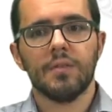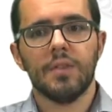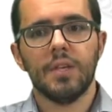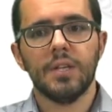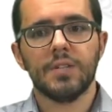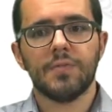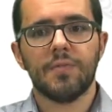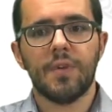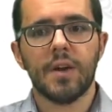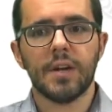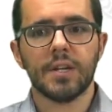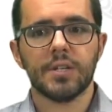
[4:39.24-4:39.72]

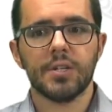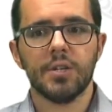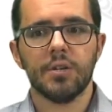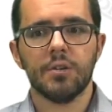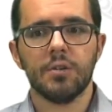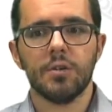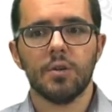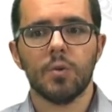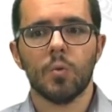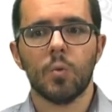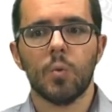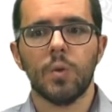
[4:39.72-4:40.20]
This
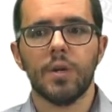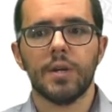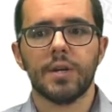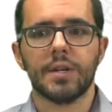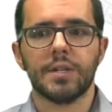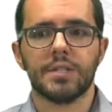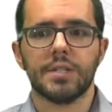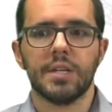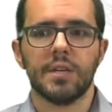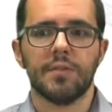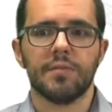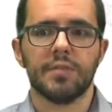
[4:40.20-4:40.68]
function will
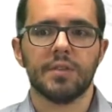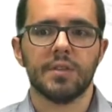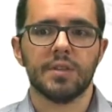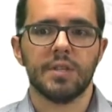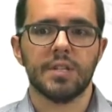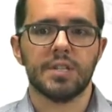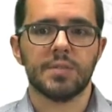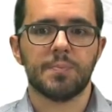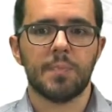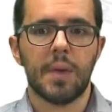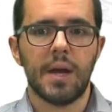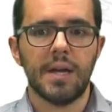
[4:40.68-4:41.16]
receive
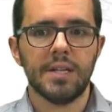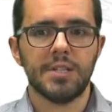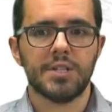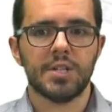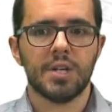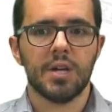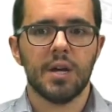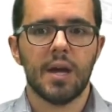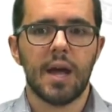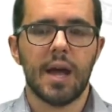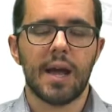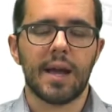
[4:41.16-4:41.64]
dispatch
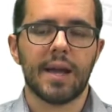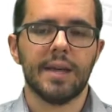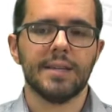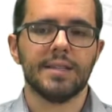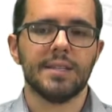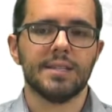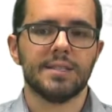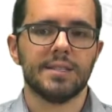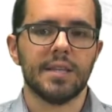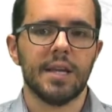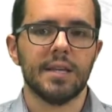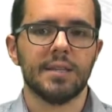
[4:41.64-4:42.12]
and
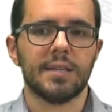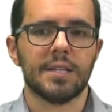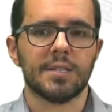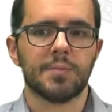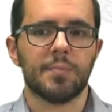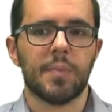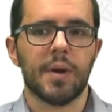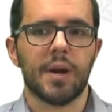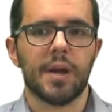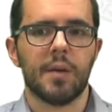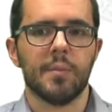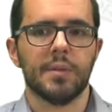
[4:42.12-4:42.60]
get state as
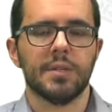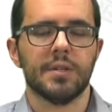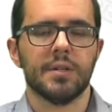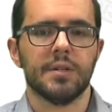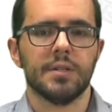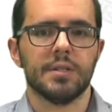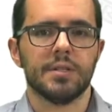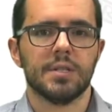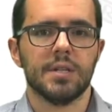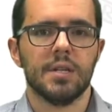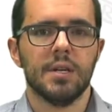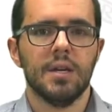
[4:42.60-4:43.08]

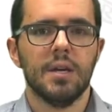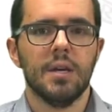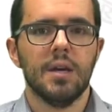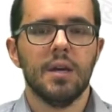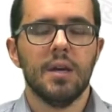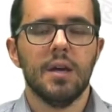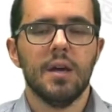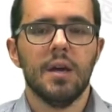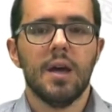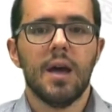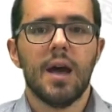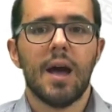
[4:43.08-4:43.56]
parameters,
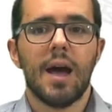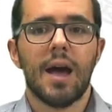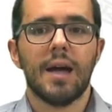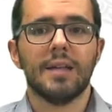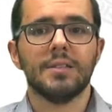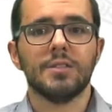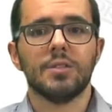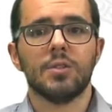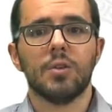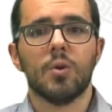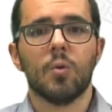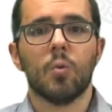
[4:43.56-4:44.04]

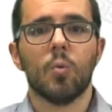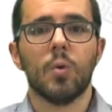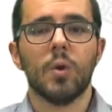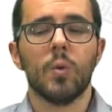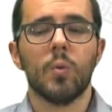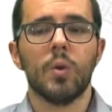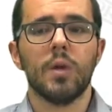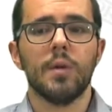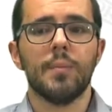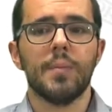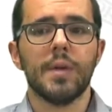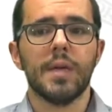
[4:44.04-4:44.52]
and we
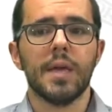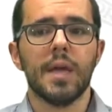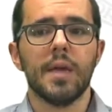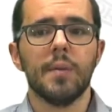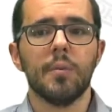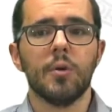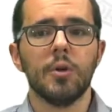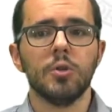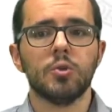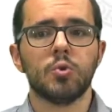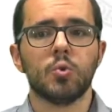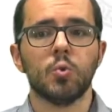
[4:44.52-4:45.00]
will be
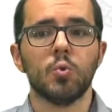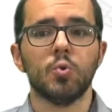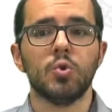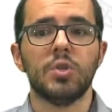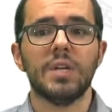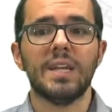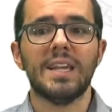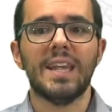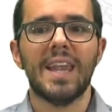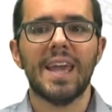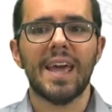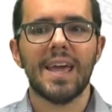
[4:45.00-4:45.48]
able to
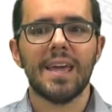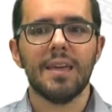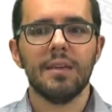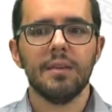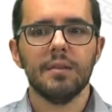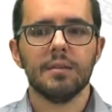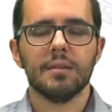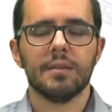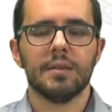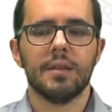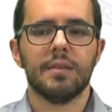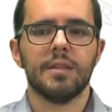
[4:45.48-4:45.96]

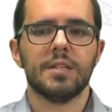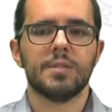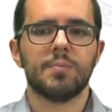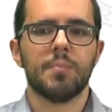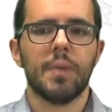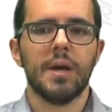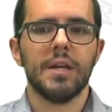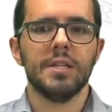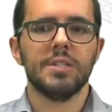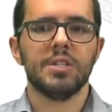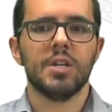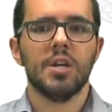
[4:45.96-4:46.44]
delay the
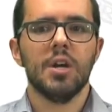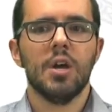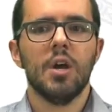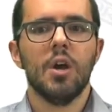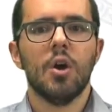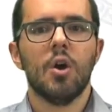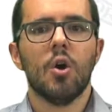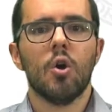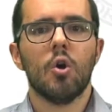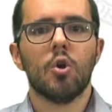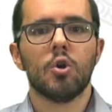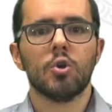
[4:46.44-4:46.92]
dispatch
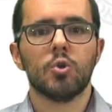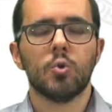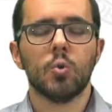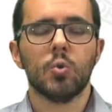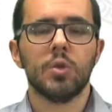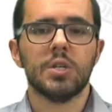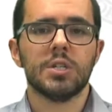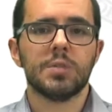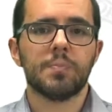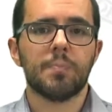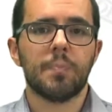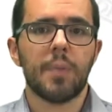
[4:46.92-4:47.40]
or to
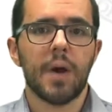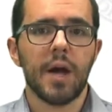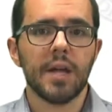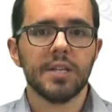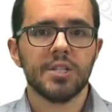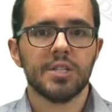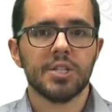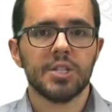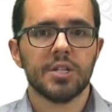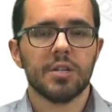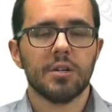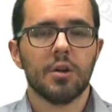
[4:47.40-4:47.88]

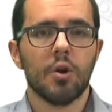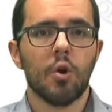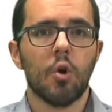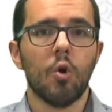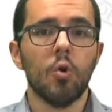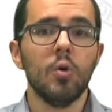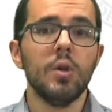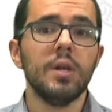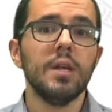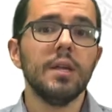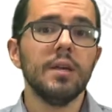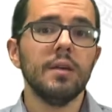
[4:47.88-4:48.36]
dispatch
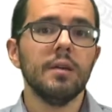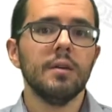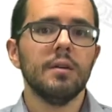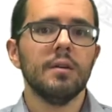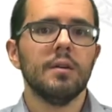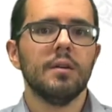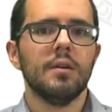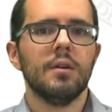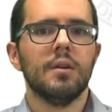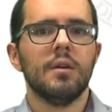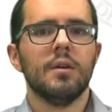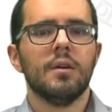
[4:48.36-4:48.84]
only
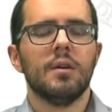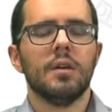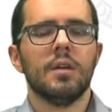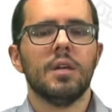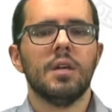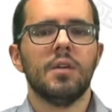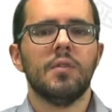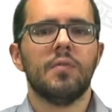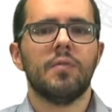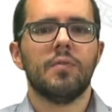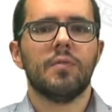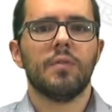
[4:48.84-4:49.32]

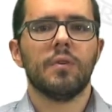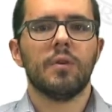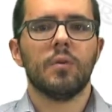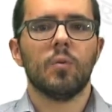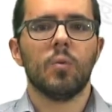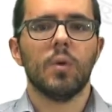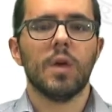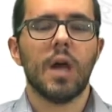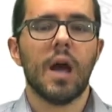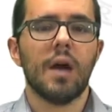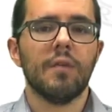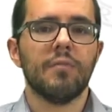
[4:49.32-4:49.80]
if
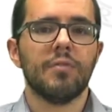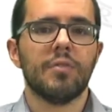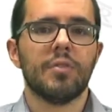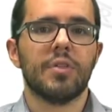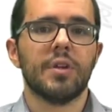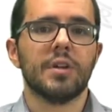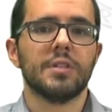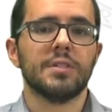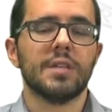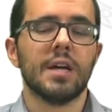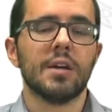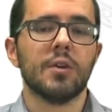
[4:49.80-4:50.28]
we have
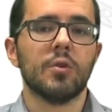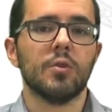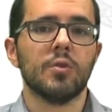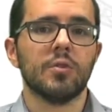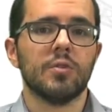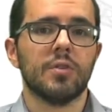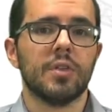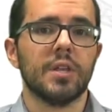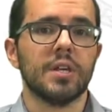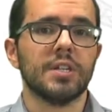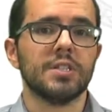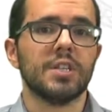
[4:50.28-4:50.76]

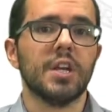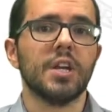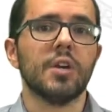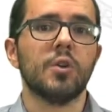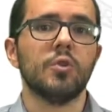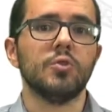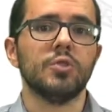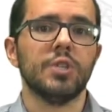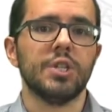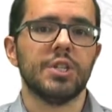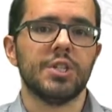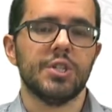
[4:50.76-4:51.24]
certain
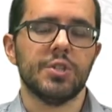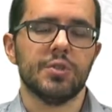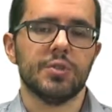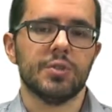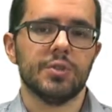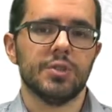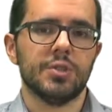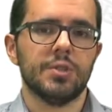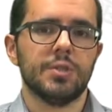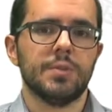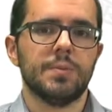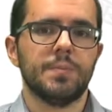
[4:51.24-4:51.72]

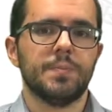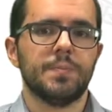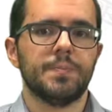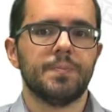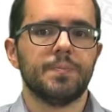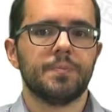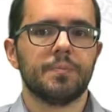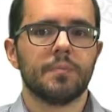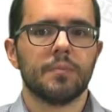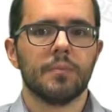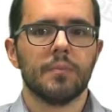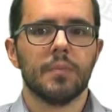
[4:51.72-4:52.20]
conditions.
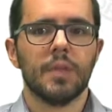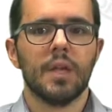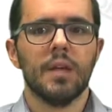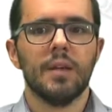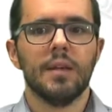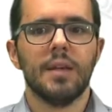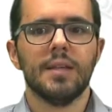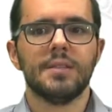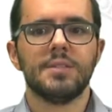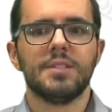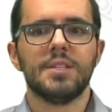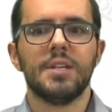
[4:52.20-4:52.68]

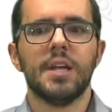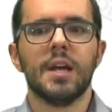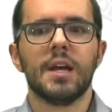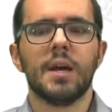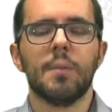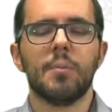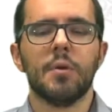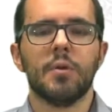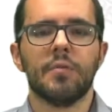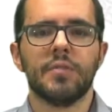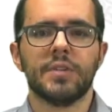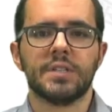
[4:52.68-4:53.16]
Let's see a
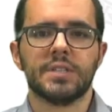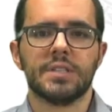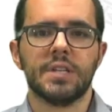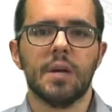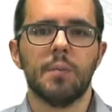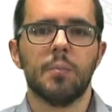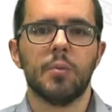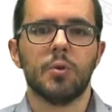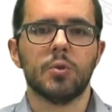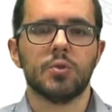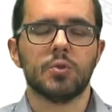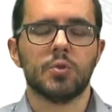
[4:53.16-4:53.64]
couple of
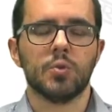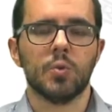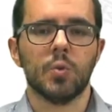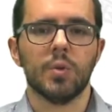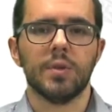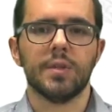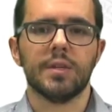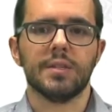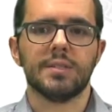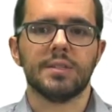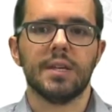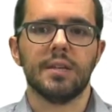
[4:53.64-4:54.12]
examples to
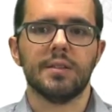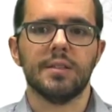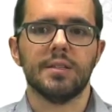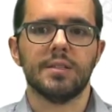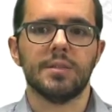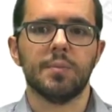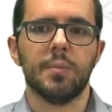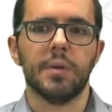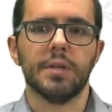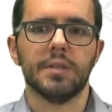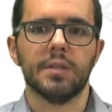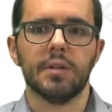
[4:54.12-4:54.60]
understand
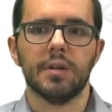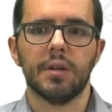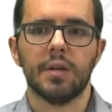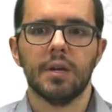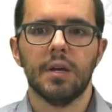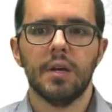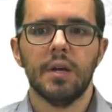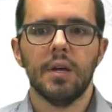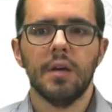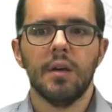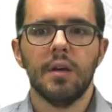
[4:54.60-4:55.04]
it better.